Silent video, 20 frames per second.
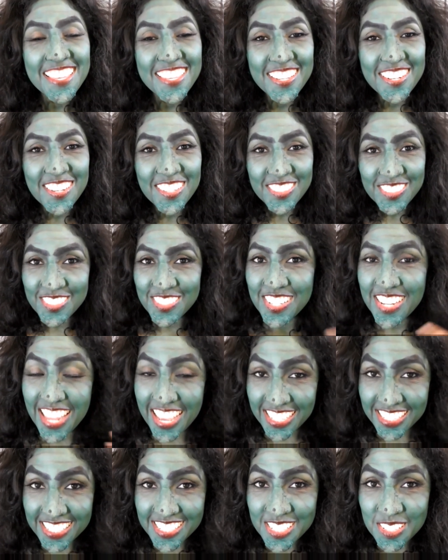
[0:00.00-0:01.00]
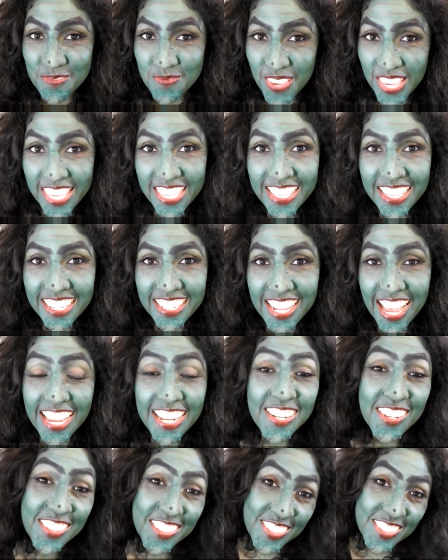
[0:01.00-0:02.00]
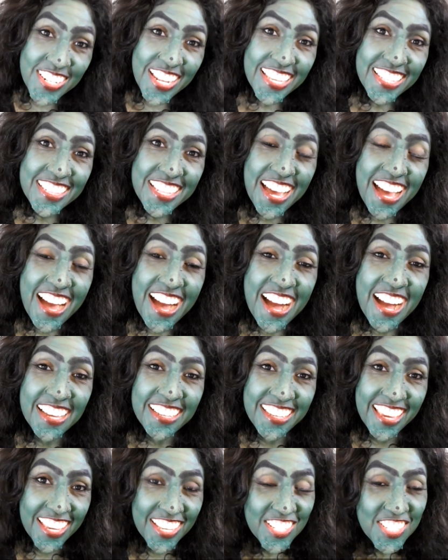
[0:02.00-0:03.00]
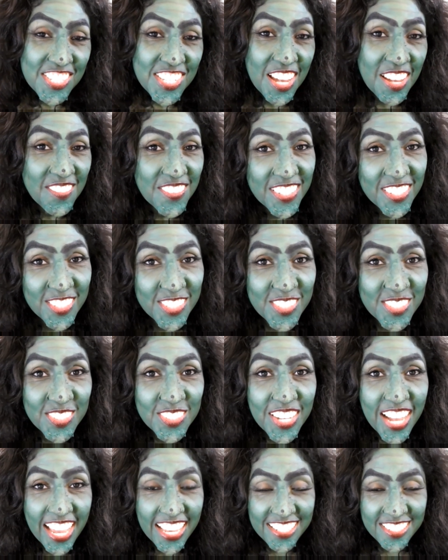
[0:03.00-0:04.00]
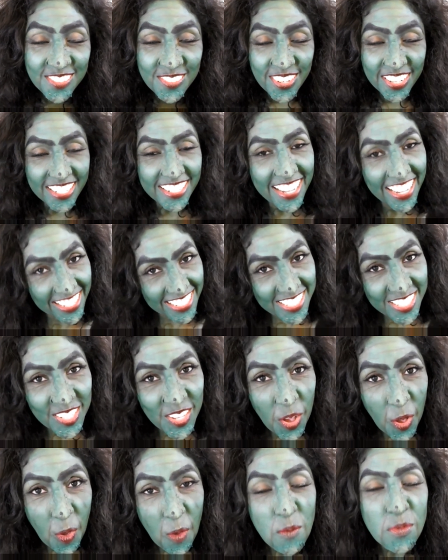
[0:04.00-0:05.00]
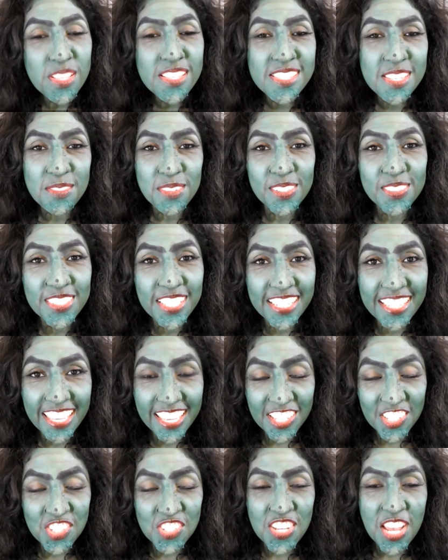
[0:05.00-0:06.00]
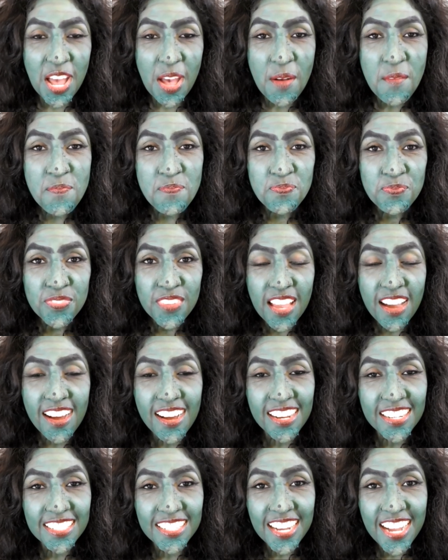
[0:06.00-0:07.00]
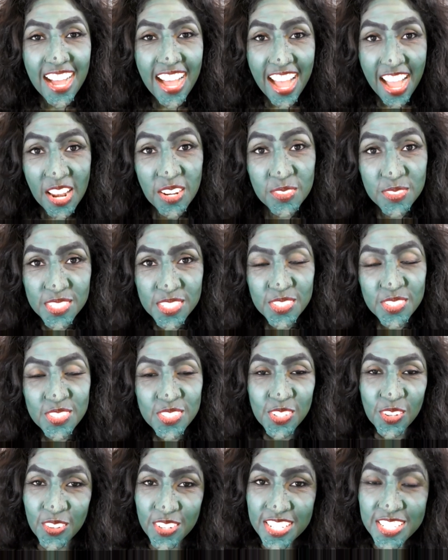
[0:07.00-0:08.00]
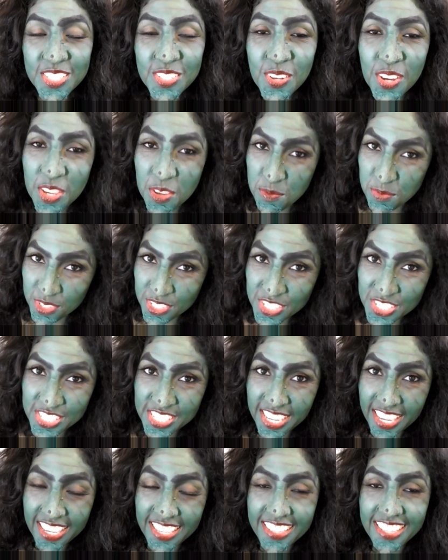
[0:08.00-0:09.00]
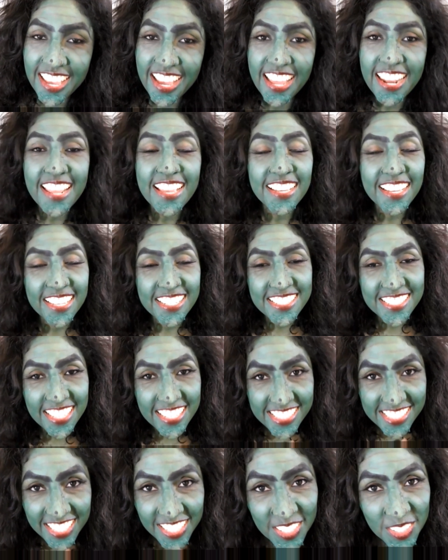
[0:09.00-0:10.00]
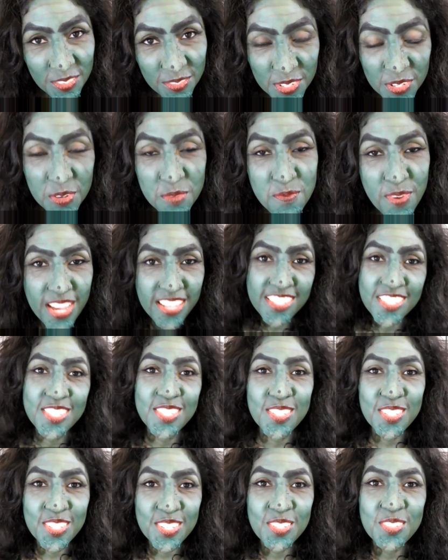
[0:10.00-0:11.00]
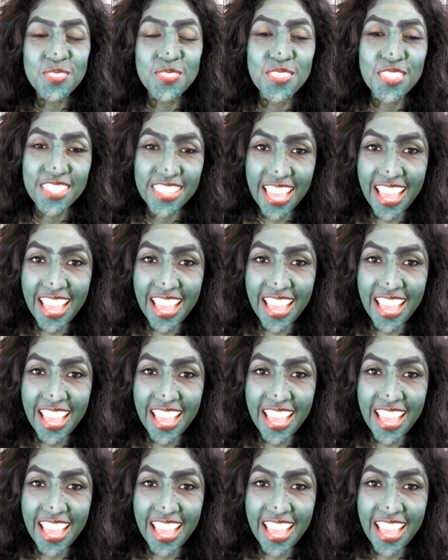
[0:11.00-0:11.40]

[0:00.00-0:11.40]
You know, do you like this makeup? I know you like the geisha, because you guys write nice comments about the geisha Halloween tutorial, so I appreciate that, and I say thank you very much to you for